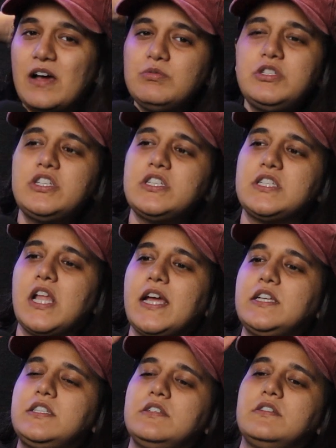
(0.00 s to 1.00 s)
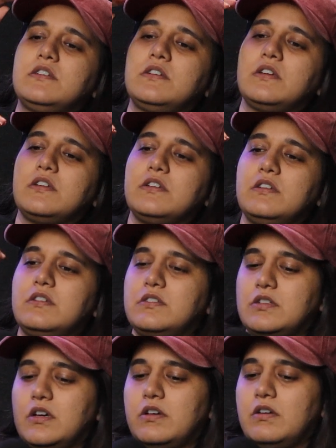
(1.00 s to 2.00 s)
I would just like to
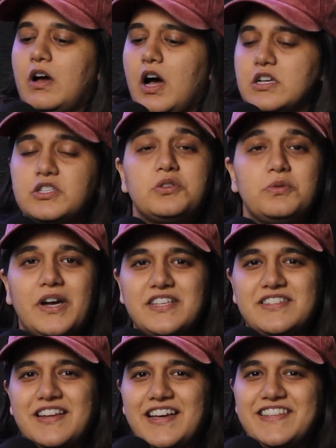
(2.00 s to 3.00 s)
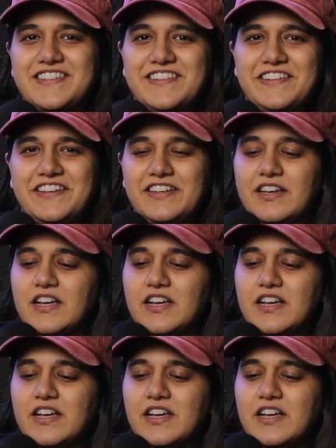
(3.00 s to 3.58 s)
ask you guys nicely,